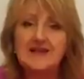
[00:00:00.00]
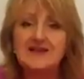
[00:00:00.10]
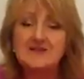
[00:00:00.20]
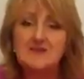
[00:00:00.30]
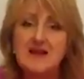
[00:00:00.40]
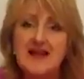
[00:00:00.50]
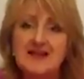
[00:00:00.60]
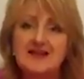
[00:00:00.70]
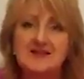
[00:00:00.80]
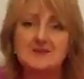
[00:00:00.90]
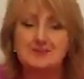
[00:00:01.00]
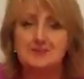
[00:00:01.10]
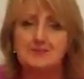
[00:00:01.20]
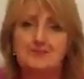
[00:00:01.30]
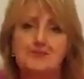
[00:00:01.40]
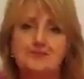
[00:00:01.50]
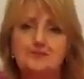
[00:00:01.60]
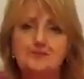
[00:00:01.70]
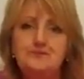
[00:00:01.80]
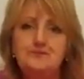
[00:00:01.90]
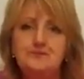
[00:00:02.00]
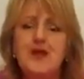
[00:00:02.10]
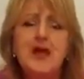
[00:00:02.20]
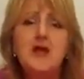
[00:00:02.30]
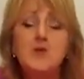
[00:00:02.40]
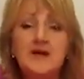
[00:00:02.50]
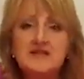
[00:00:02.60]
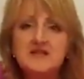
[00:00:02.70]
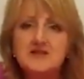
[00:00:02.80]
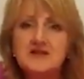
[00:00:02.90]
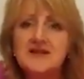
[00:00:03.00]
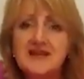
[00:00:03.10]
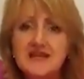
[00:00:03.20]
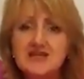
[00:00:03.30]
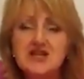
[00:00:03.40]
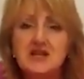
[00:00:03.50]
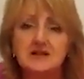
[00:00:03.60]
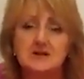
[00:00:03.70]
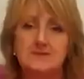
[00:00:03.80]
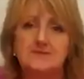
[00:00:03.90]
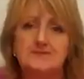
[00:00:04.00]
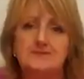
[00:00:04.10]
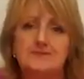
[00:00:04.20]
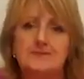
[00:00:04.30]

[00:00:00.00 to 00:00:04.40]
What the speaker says: and his blanket. He went into the kitchen.